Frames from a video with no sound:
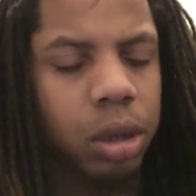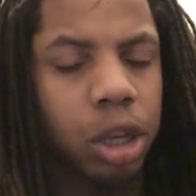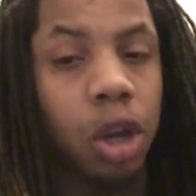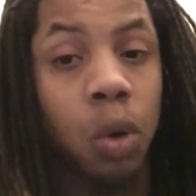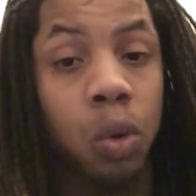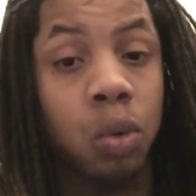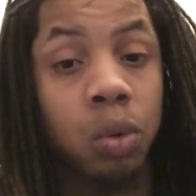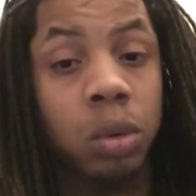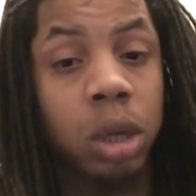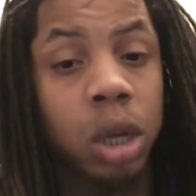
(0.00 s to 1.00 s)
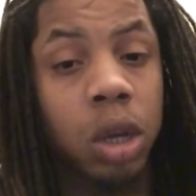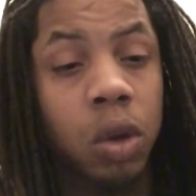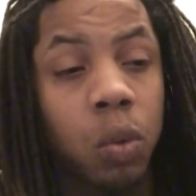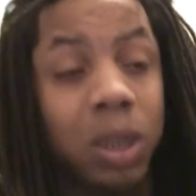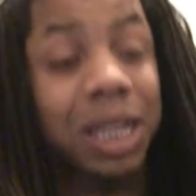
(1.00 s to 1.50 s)
Gyo-un,
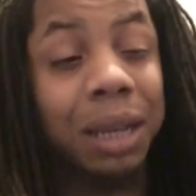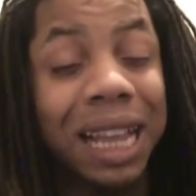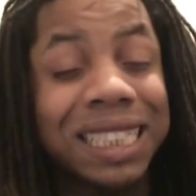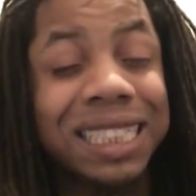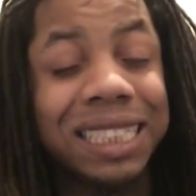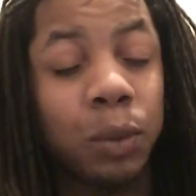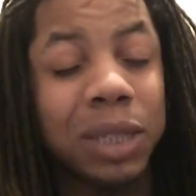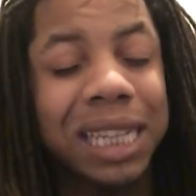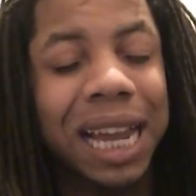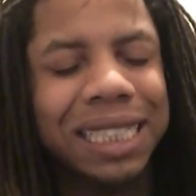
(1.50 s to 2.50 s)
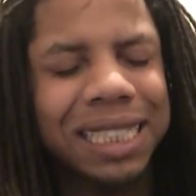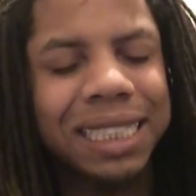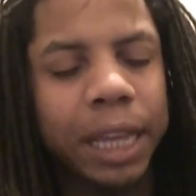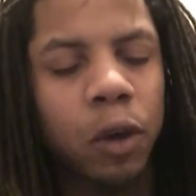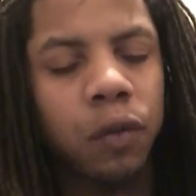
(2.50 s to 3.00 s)
which I
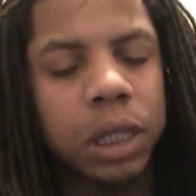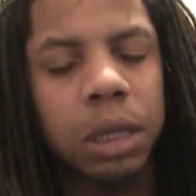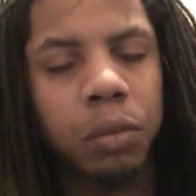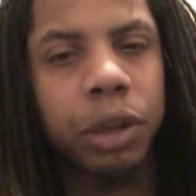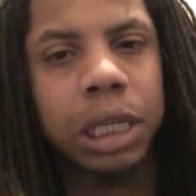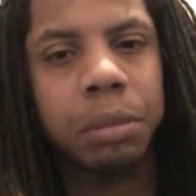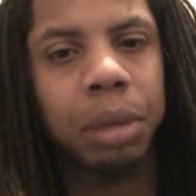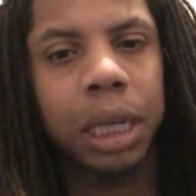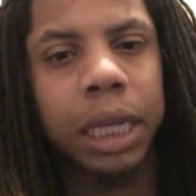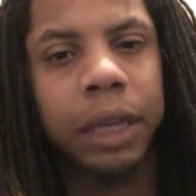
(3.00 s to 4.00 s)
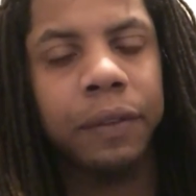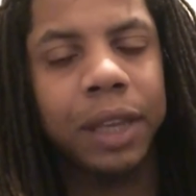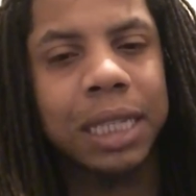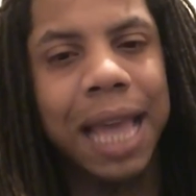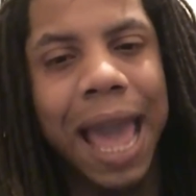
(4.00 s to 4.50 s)
still for some reason believe
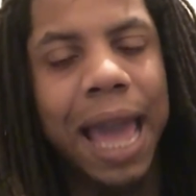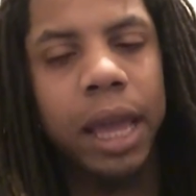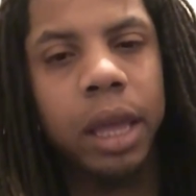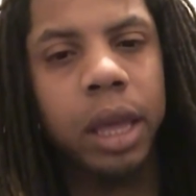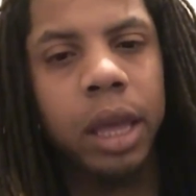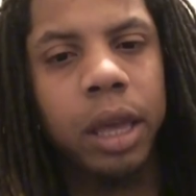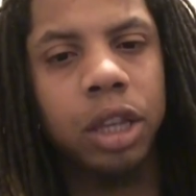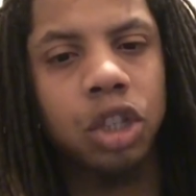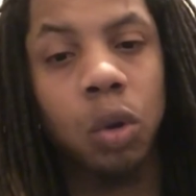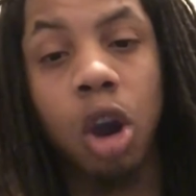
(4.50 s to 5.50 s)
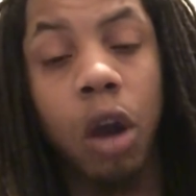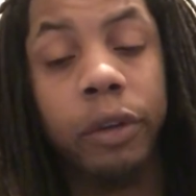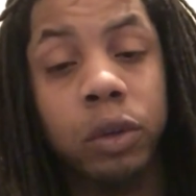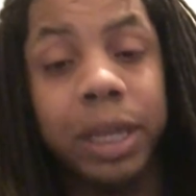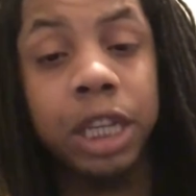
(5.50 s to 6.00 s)
is at
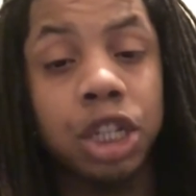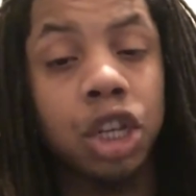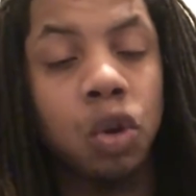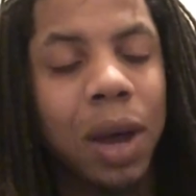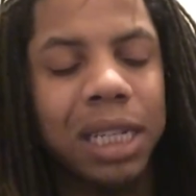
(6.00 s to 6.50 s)
Chogaryu's HQ.